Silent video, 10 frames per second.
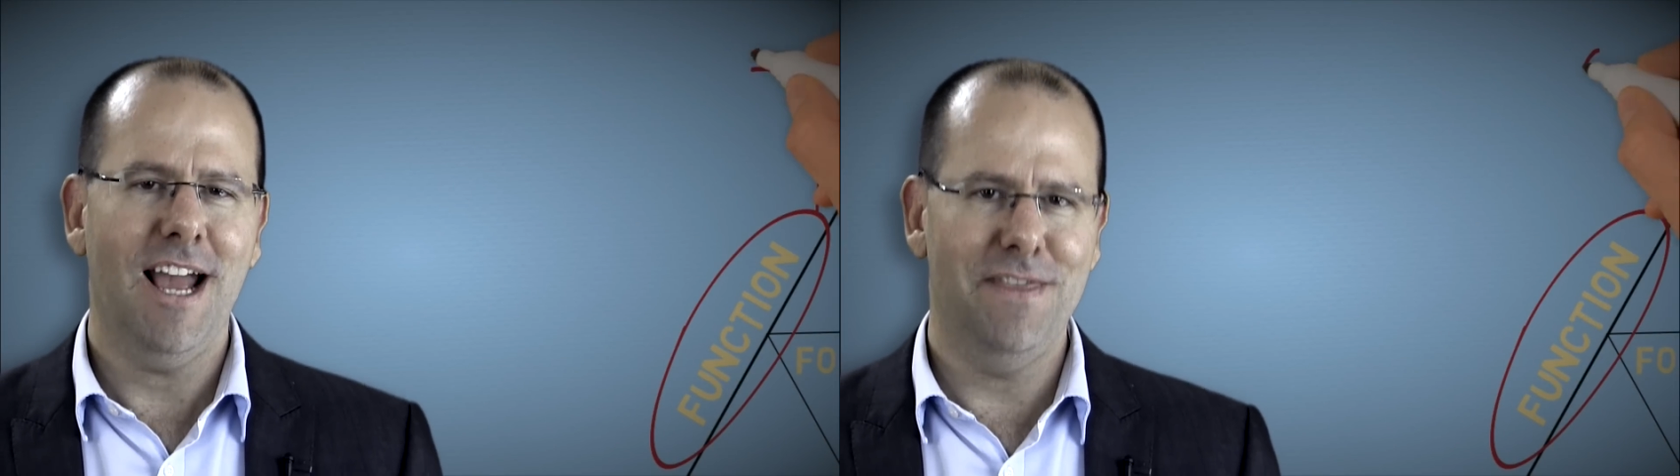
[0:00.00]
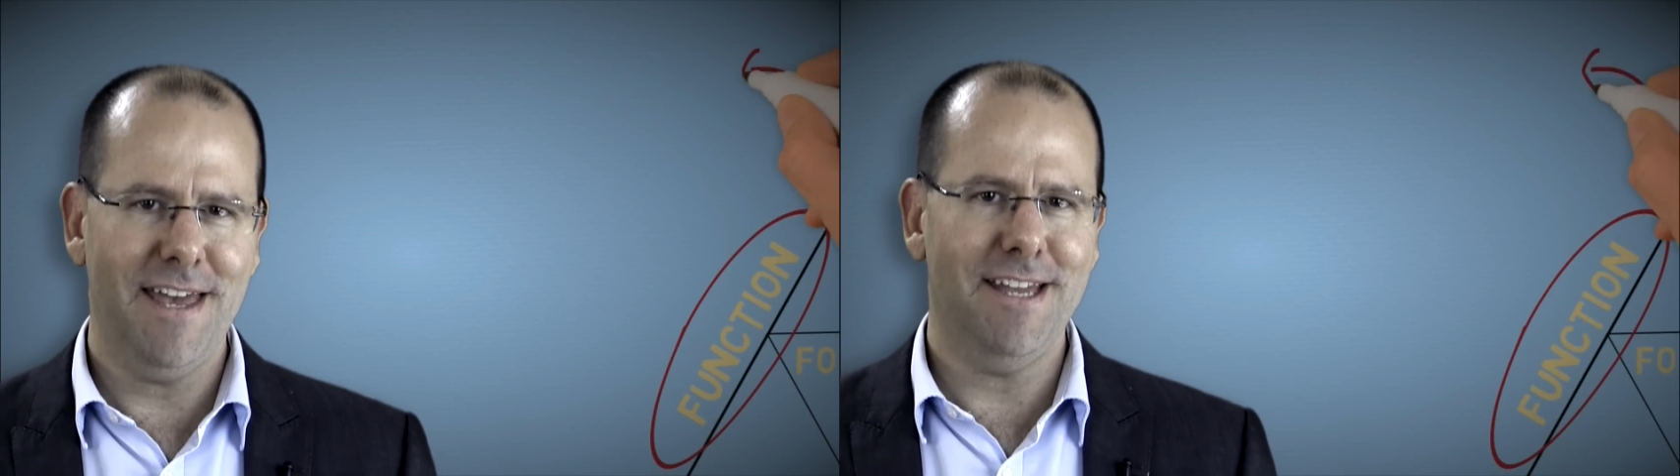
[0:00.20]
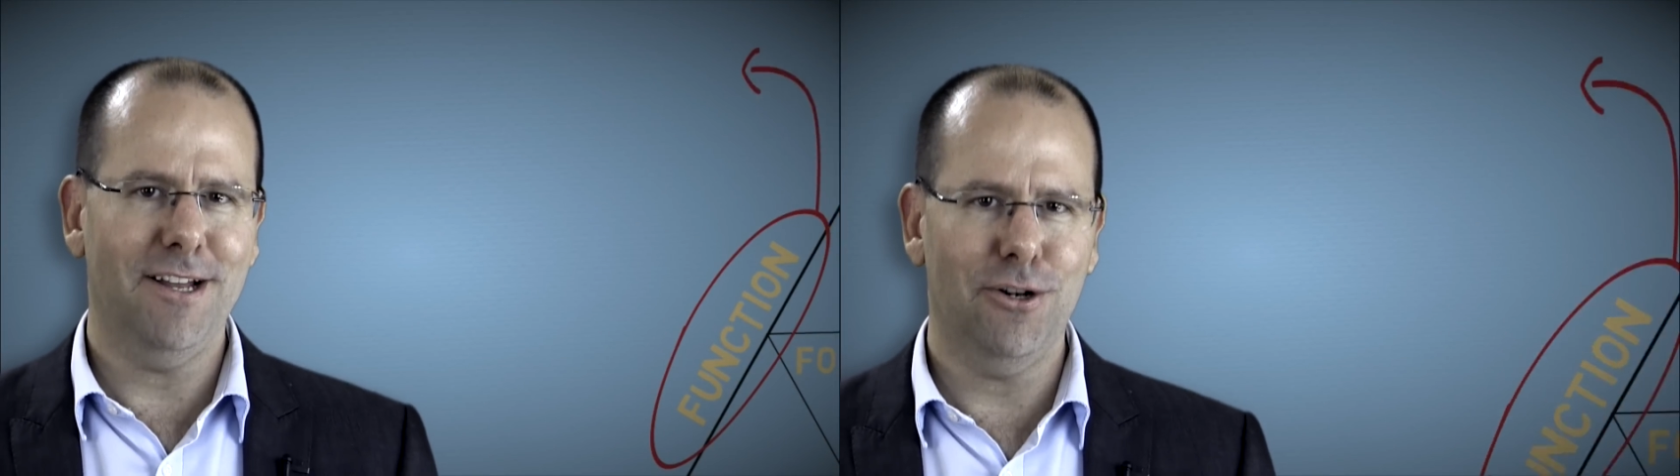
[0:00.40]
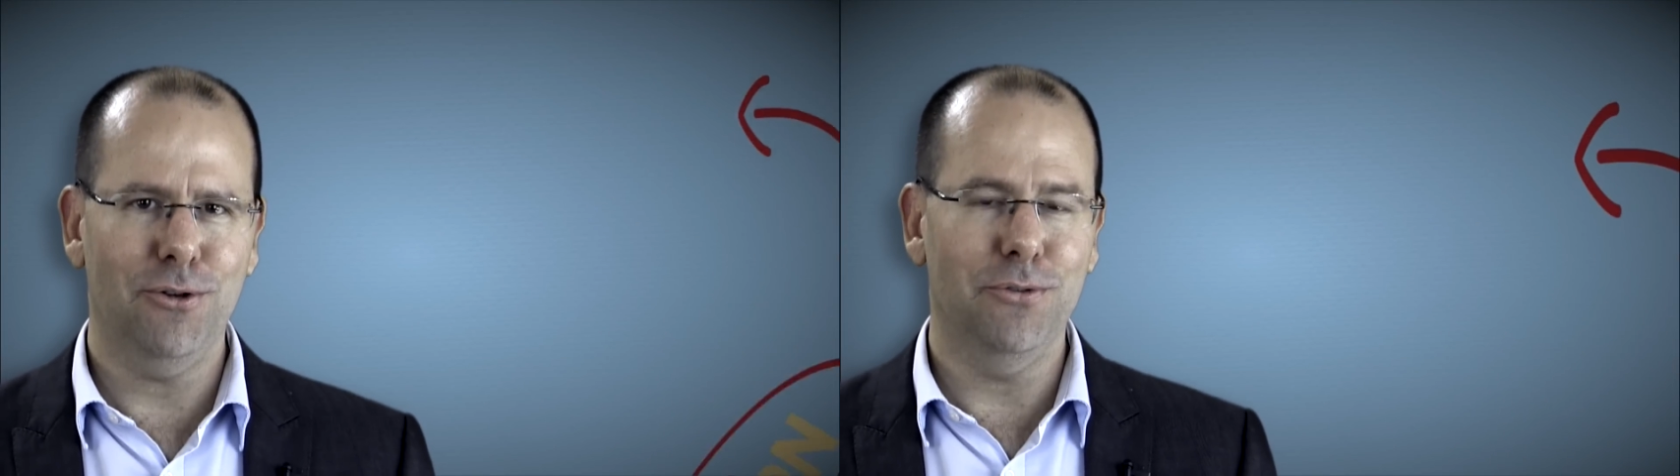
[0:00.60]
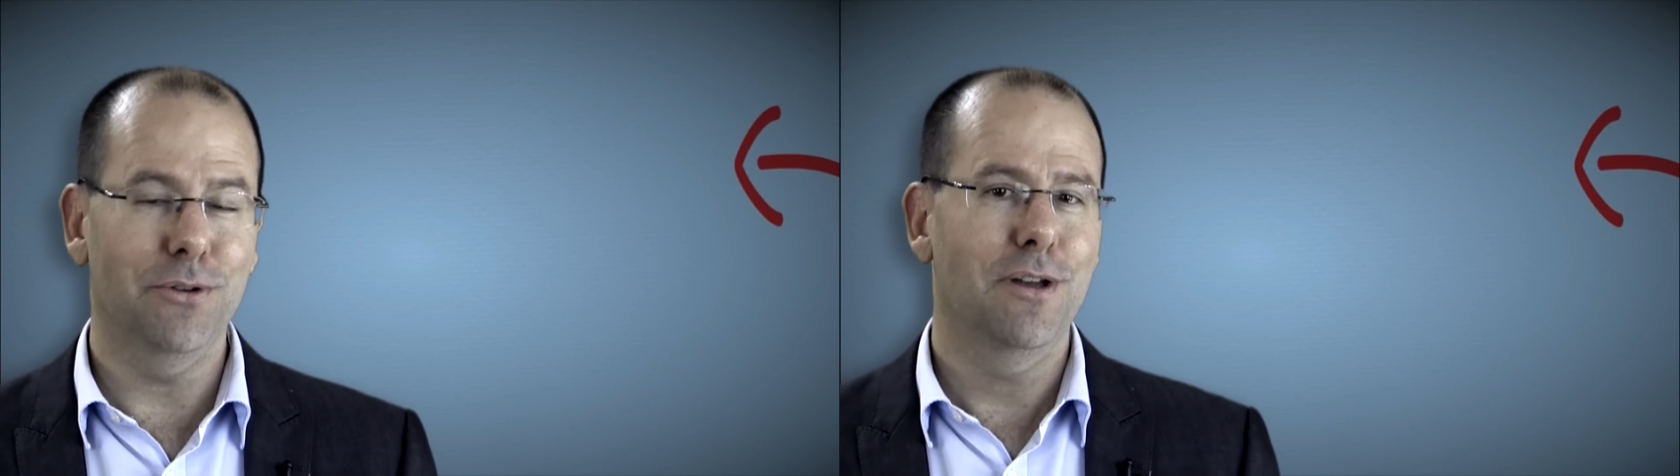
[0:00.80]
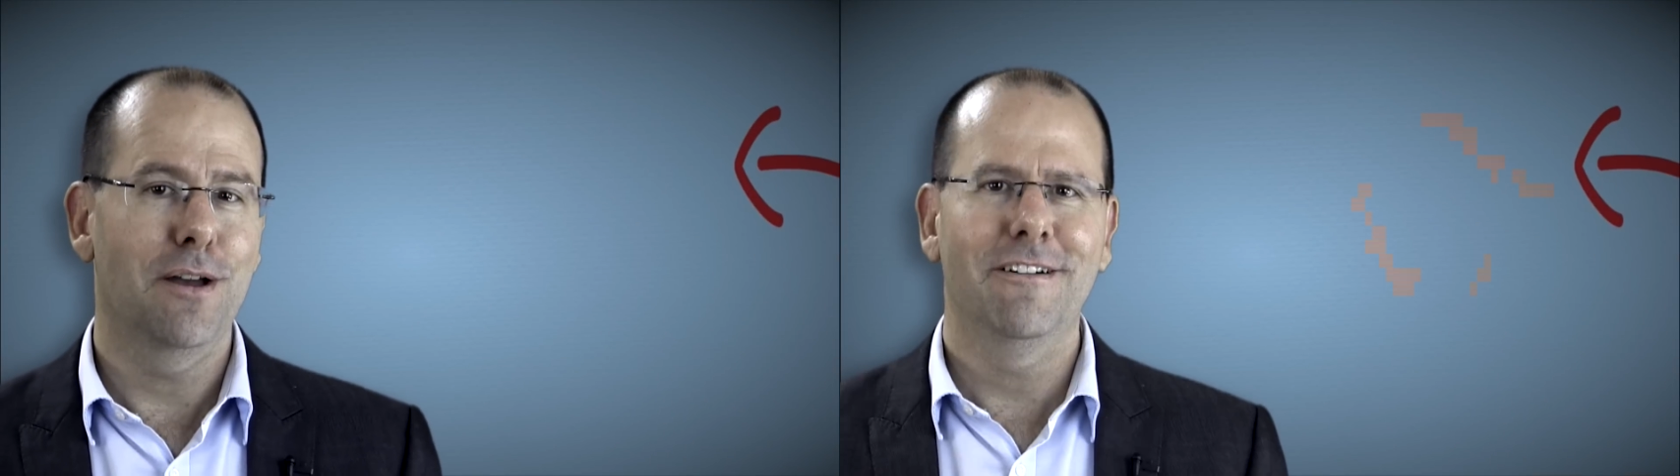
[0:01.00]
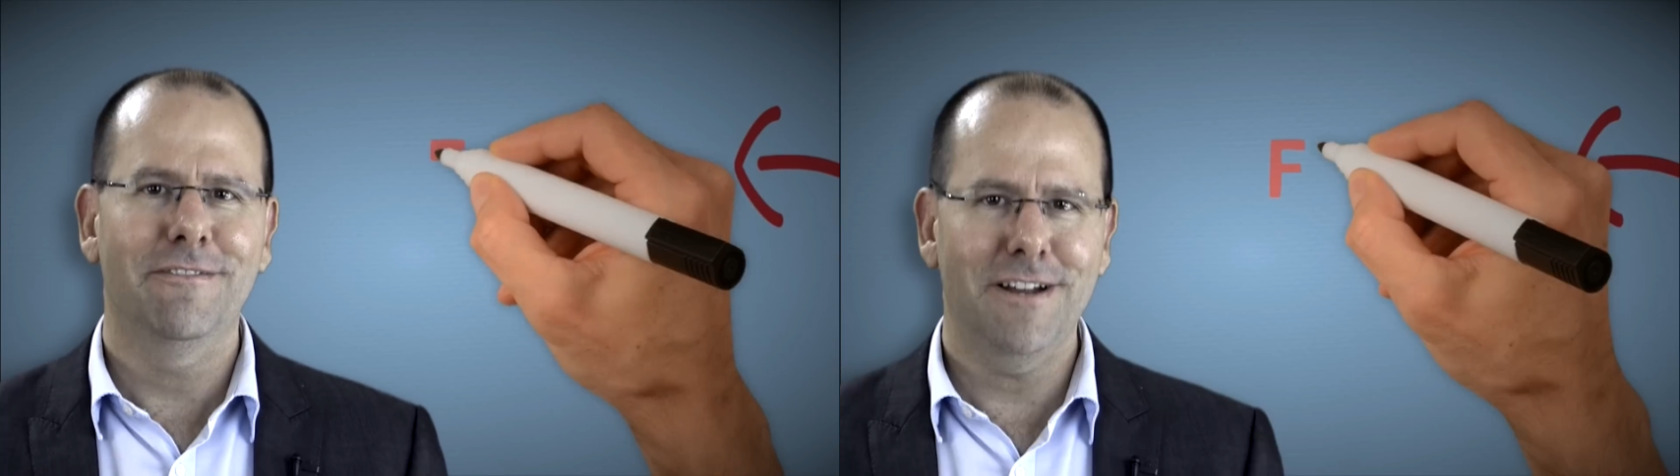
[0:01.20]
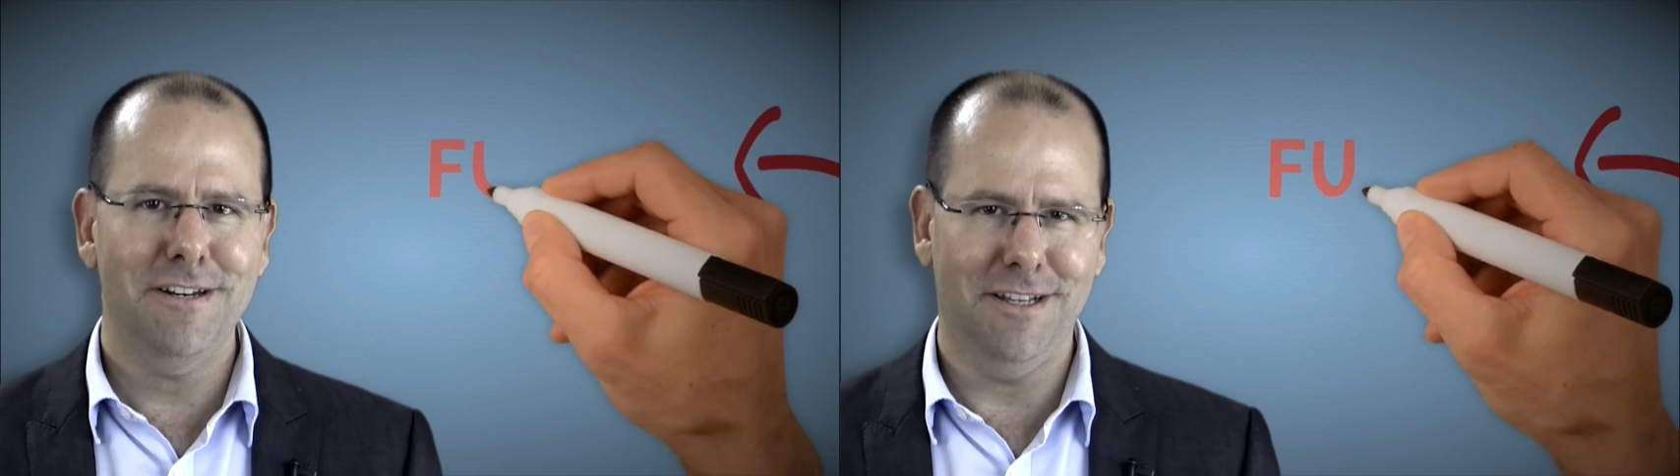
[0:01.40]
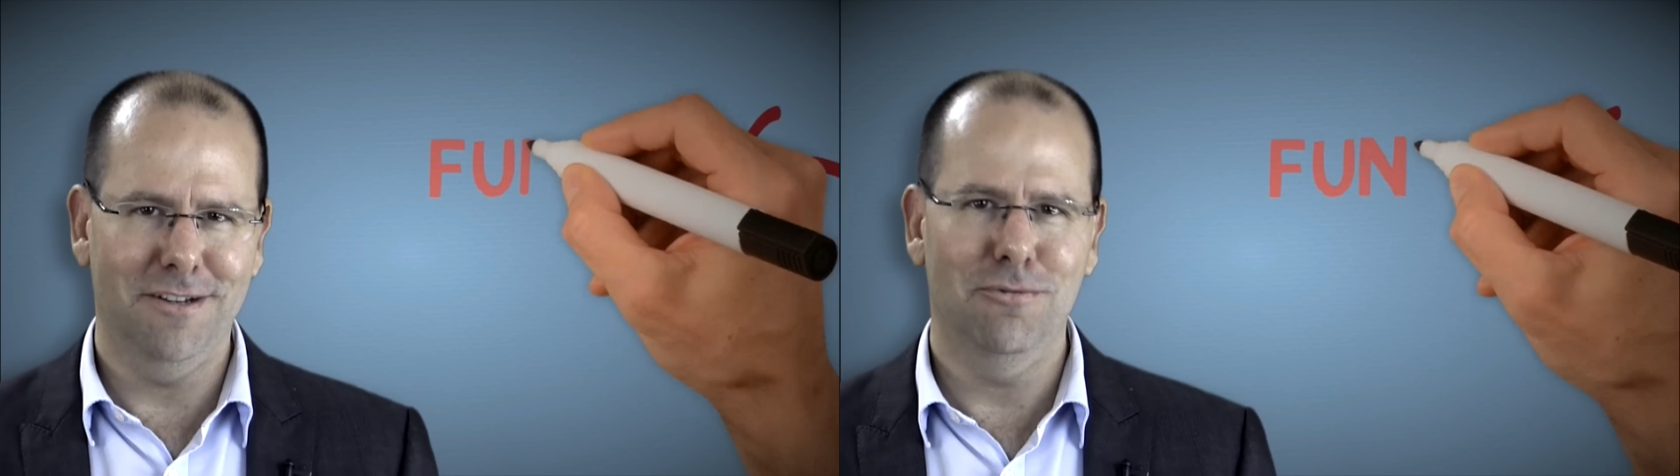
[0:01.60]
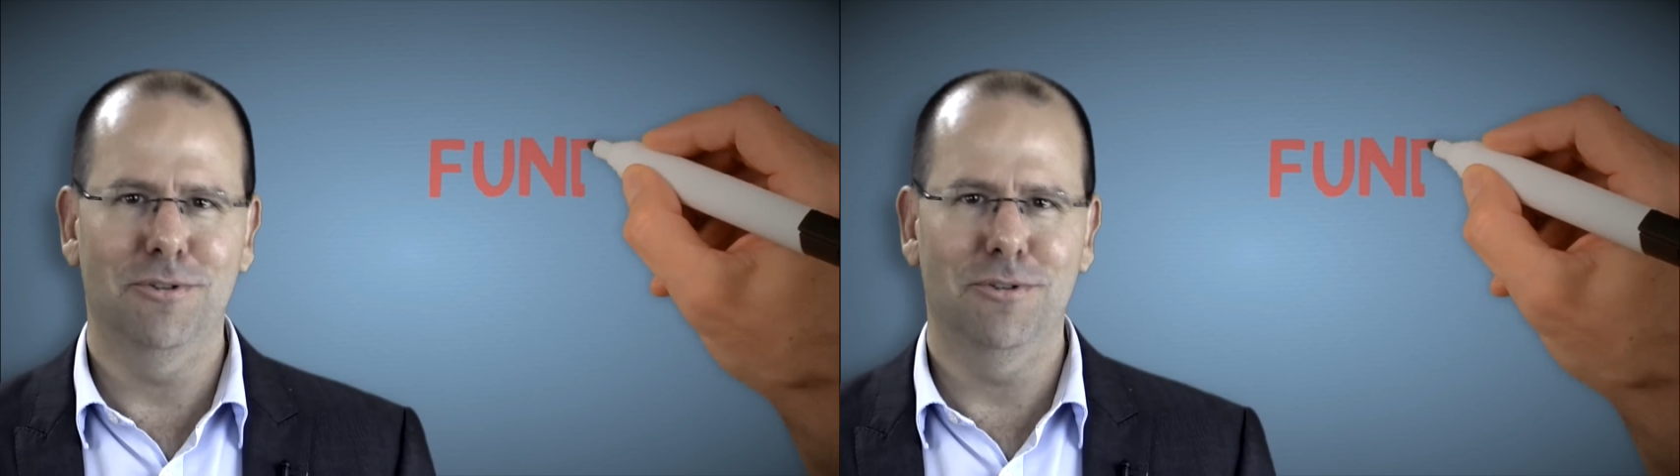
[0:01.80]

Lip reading: and they include funding,